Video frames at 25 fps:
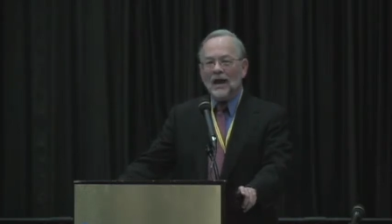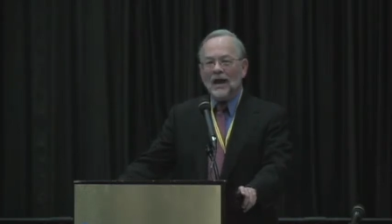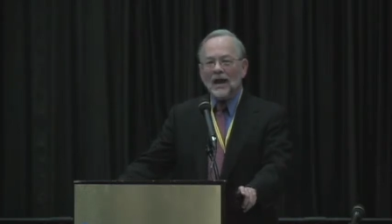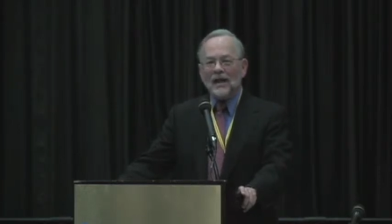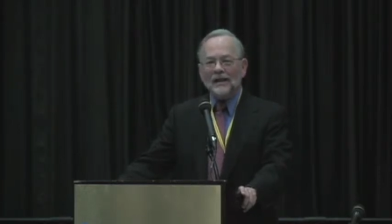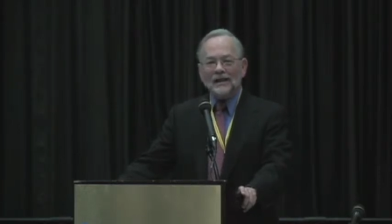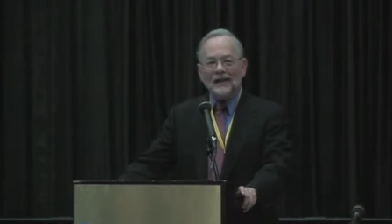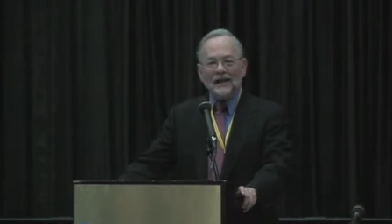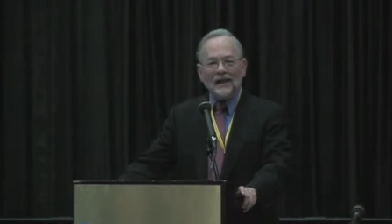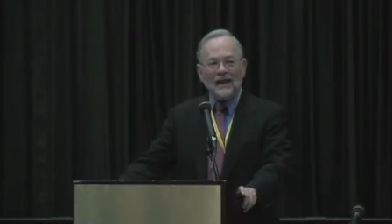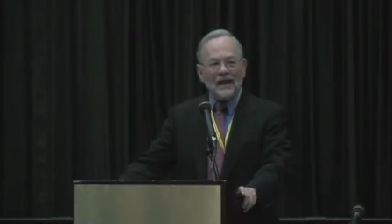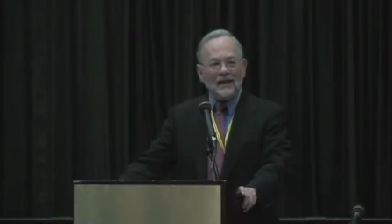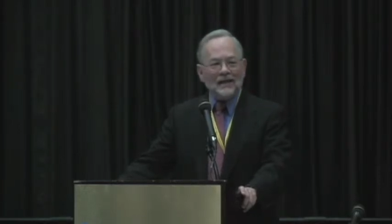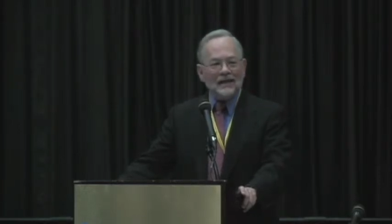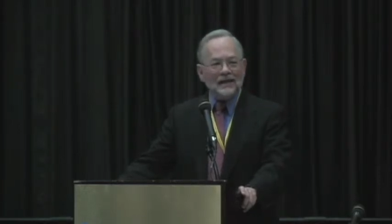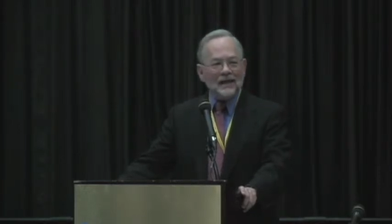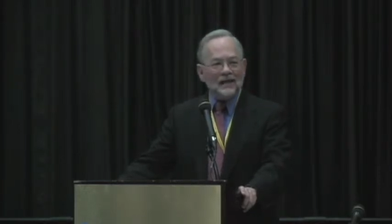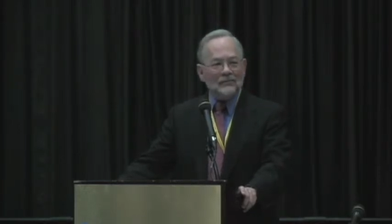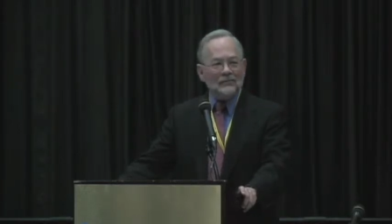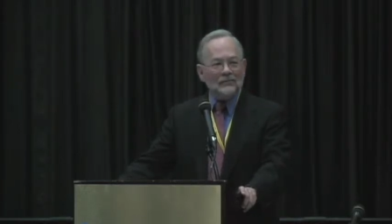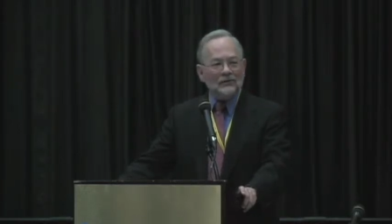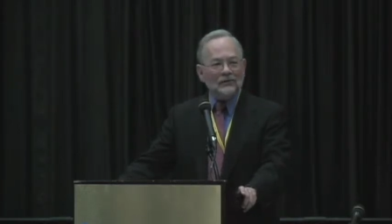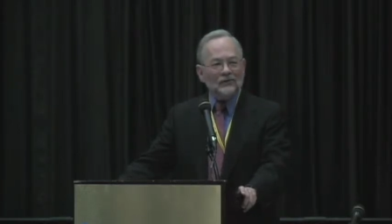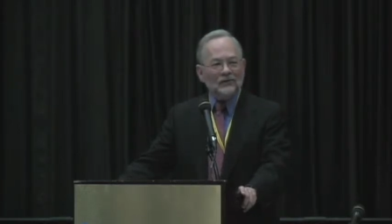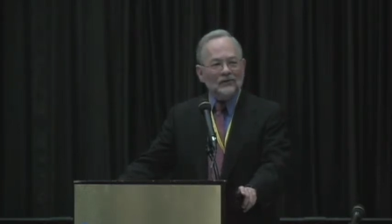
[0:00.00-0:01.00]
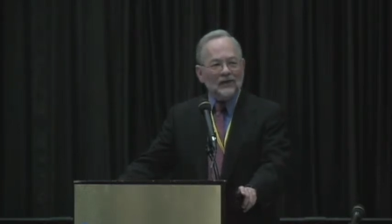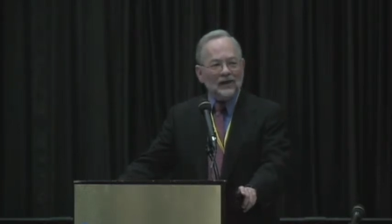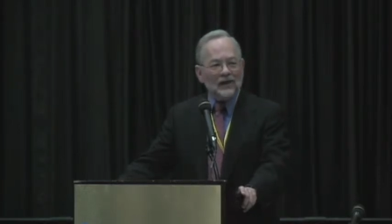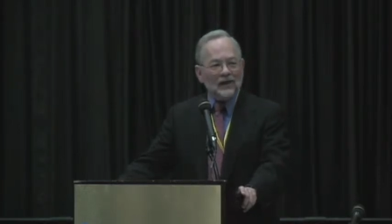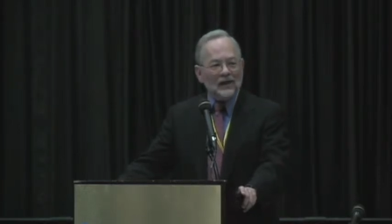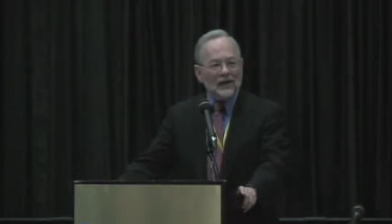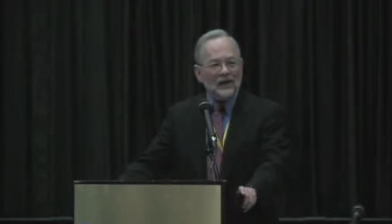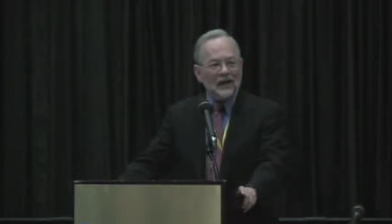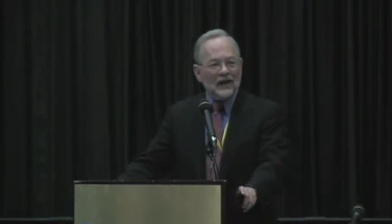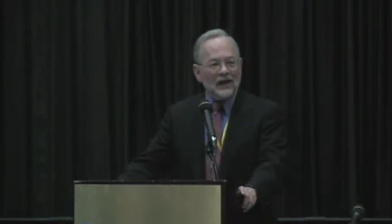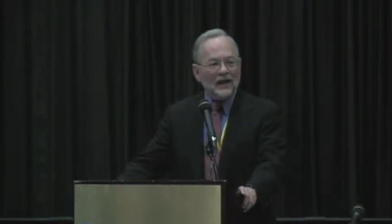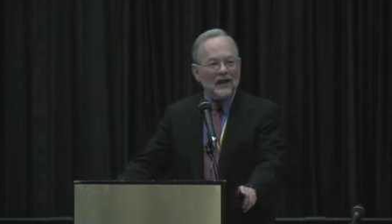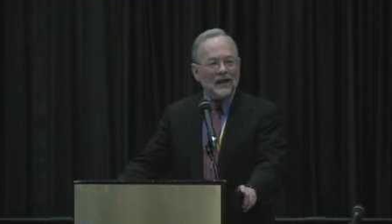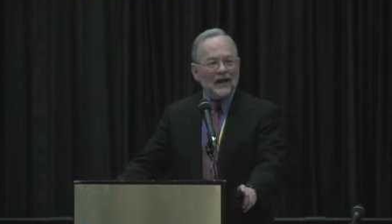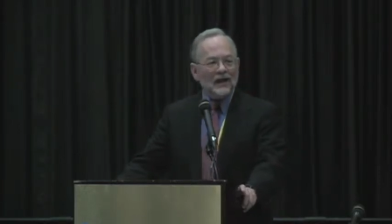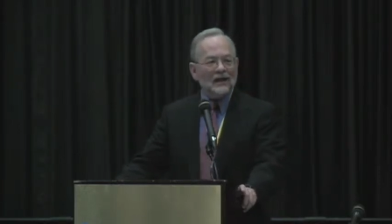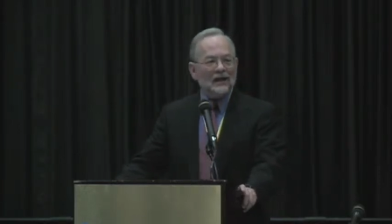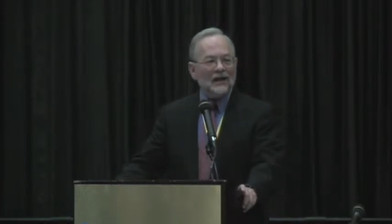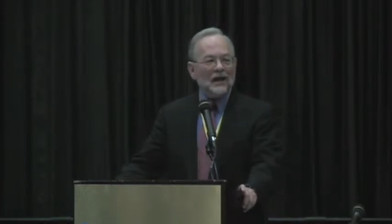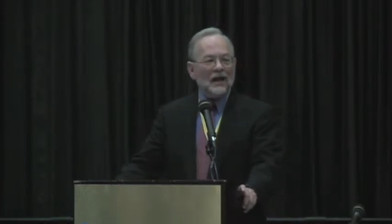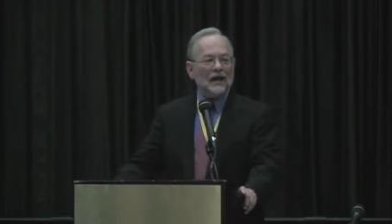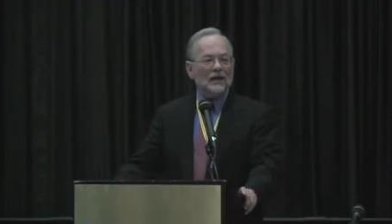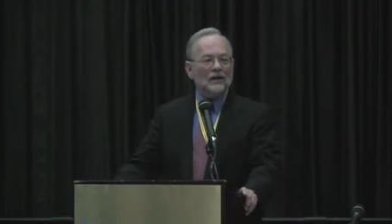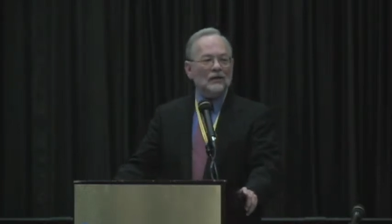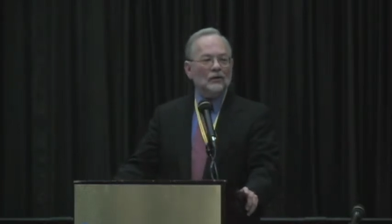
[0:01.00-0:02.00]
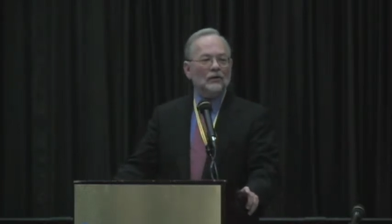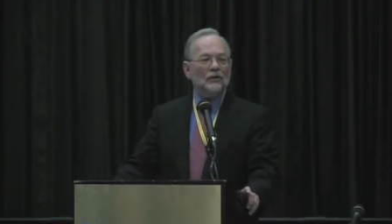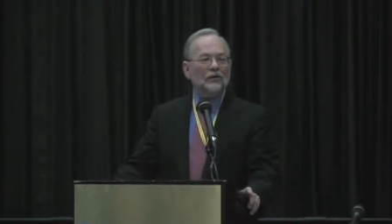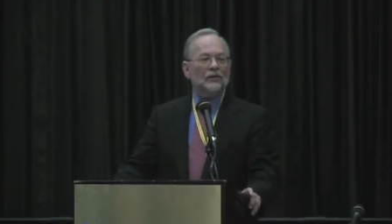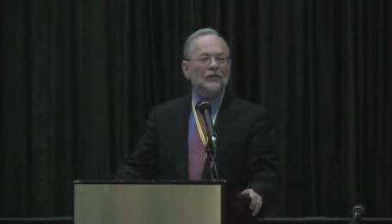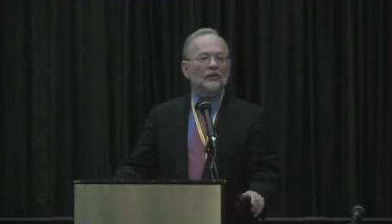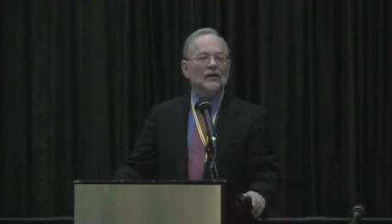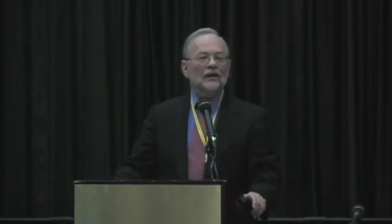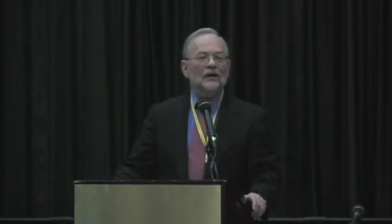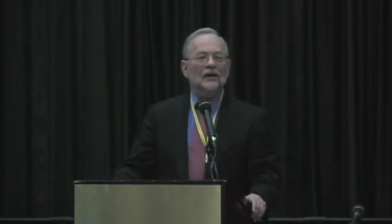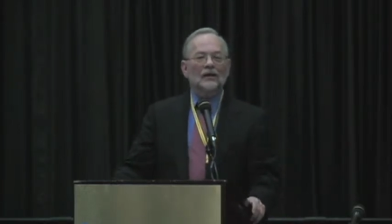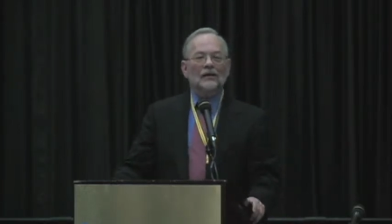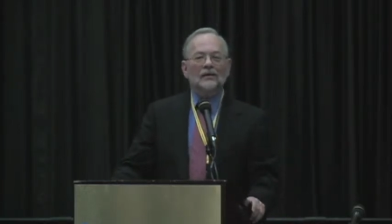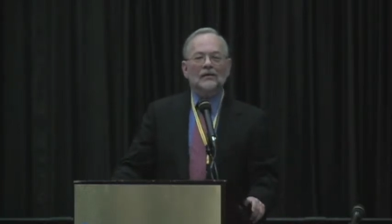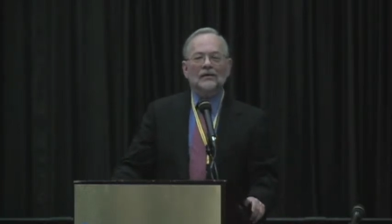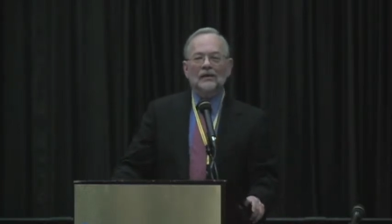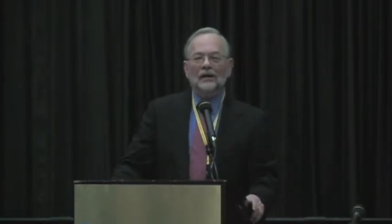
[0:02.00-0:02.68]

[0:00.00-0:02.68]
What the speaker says: and they can't name the city, and I don't think